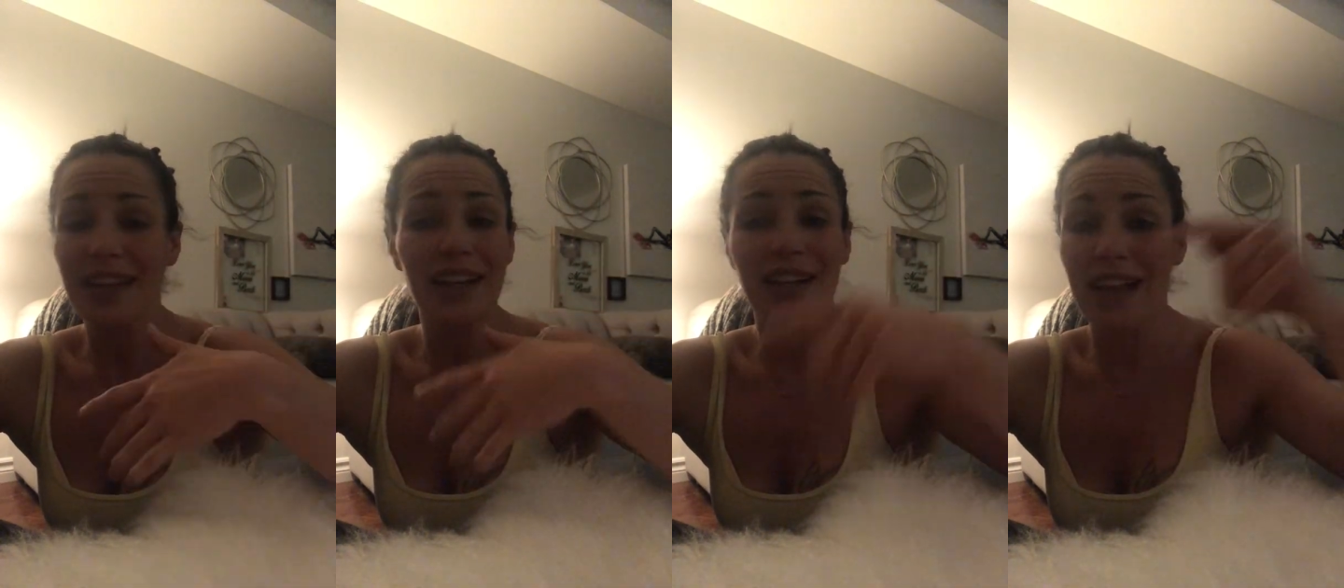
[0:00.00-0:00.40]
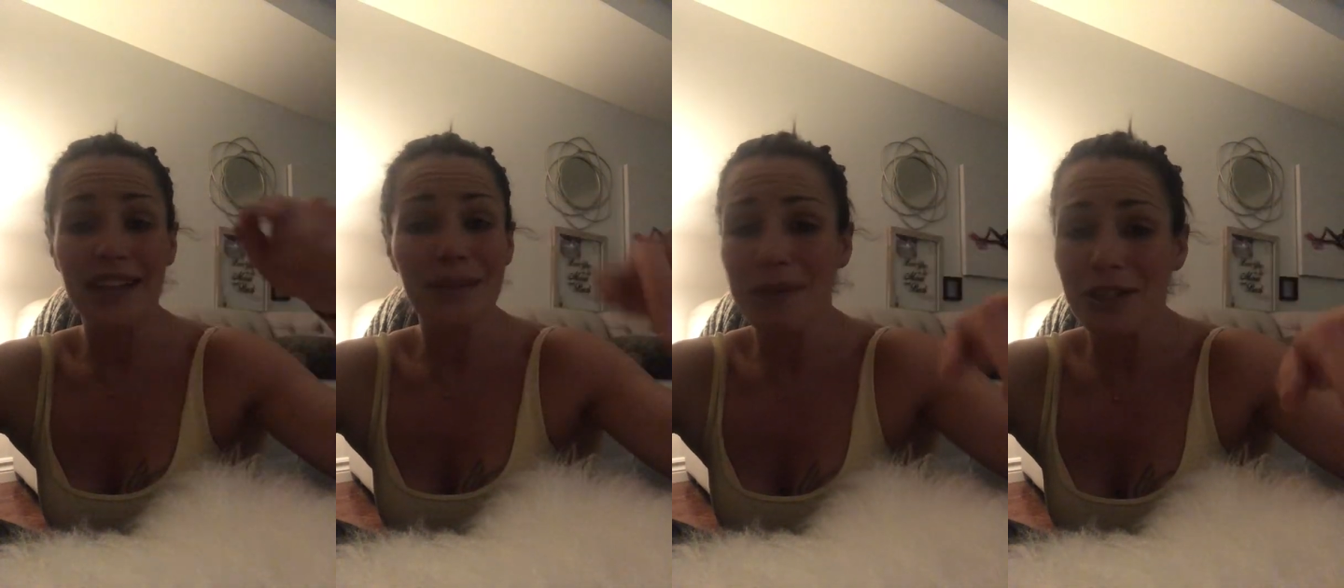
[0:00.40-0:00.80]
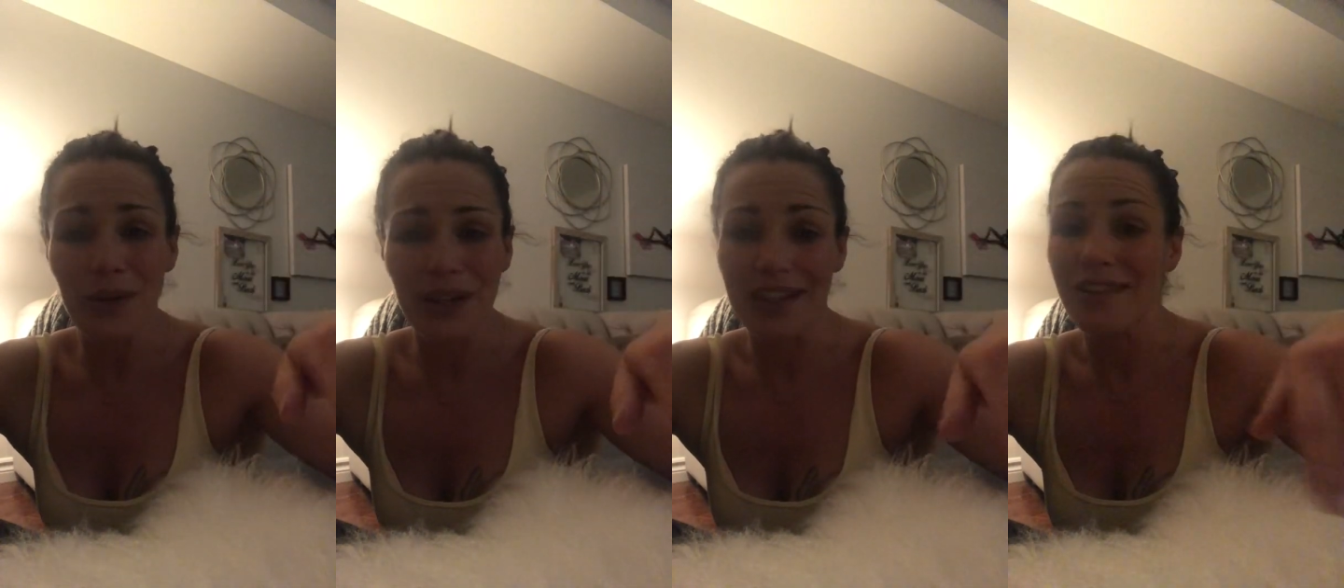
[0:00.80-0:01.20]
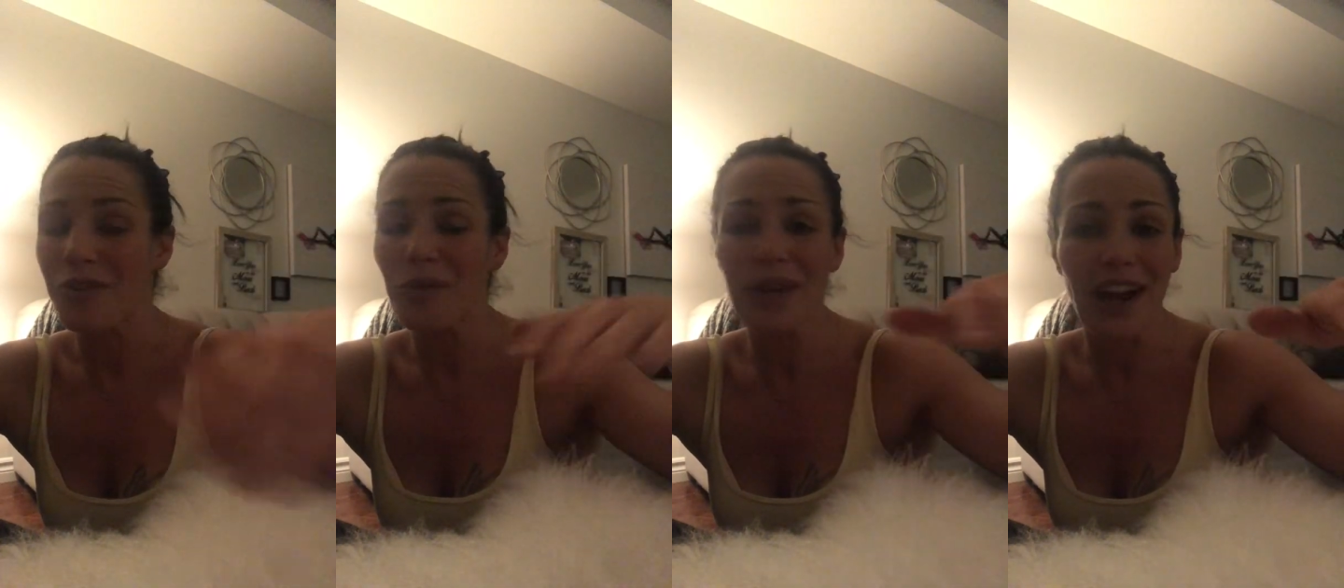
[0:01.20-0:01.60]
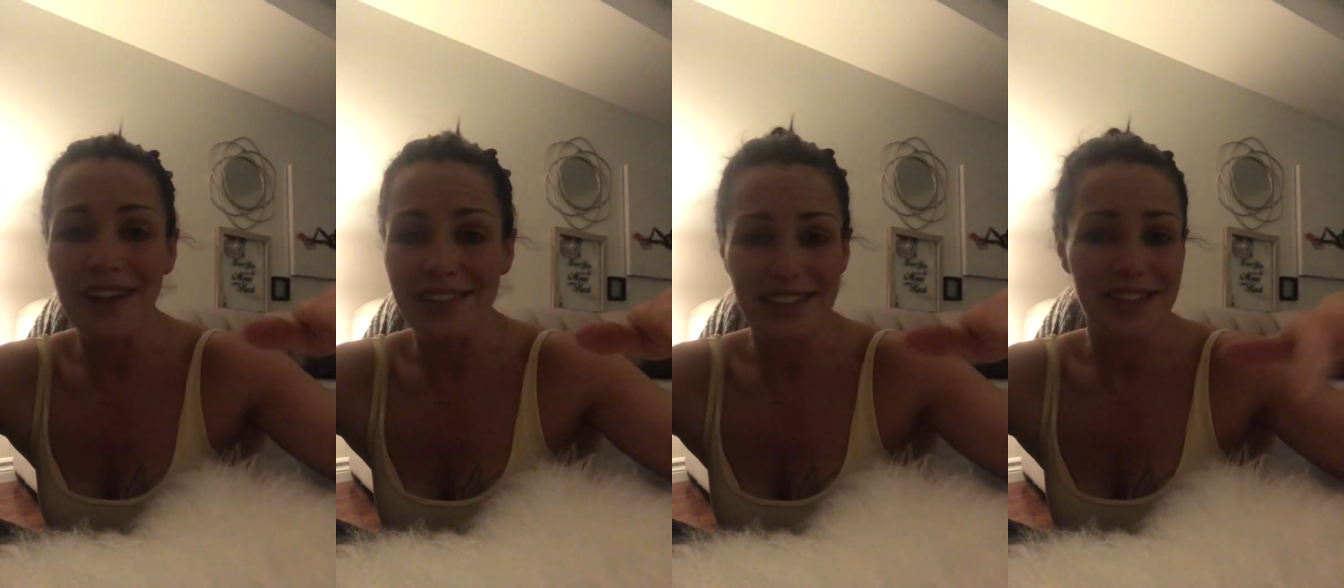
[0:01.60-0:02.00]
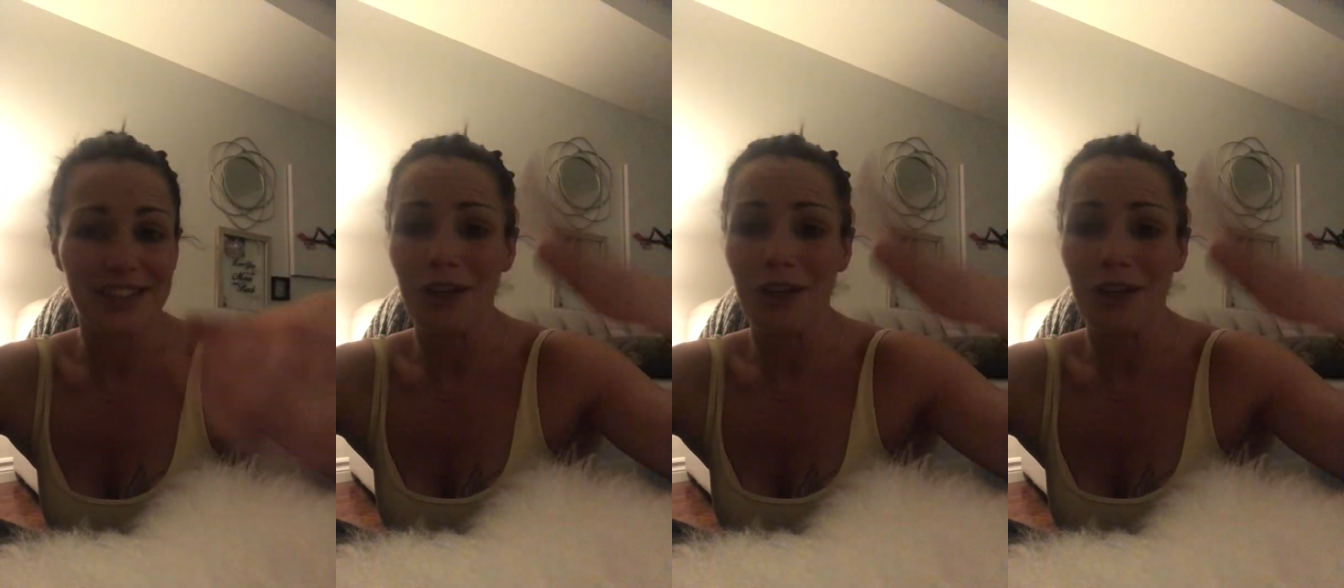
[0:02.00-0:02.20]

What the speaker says: It ends up in the toilet regardless.